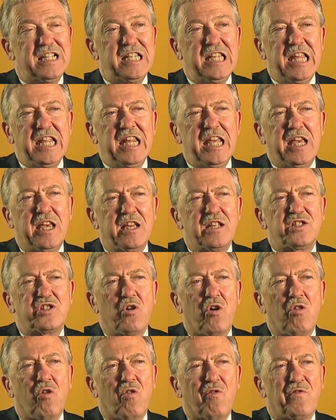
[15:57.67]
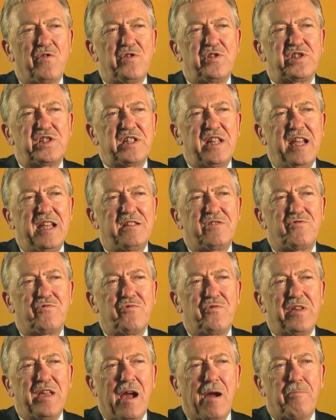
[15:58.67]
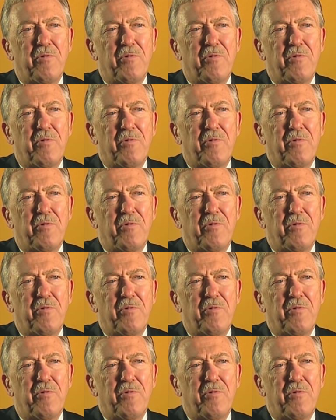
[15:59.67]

needy kids all over the state through the